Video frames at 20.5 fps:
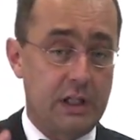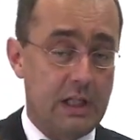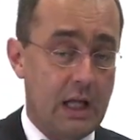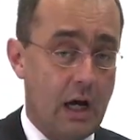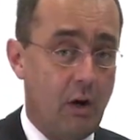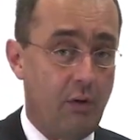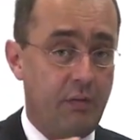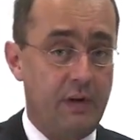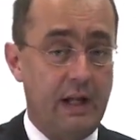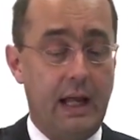
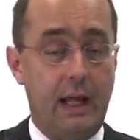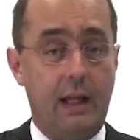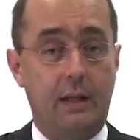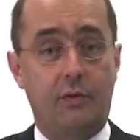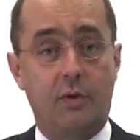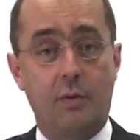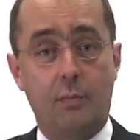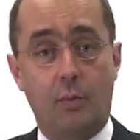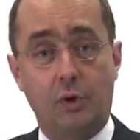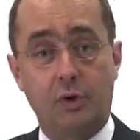Now we
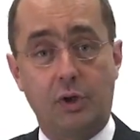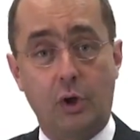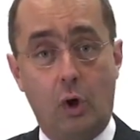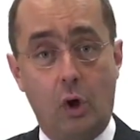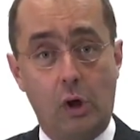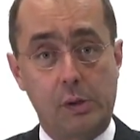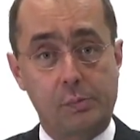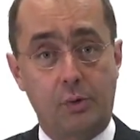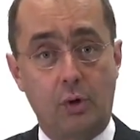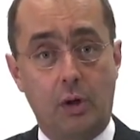had the Monty
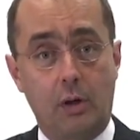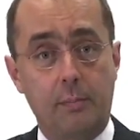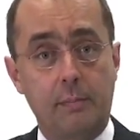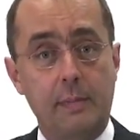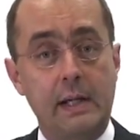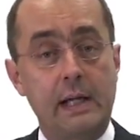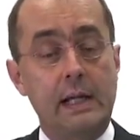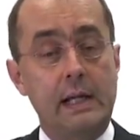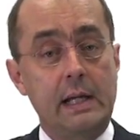Hall problem.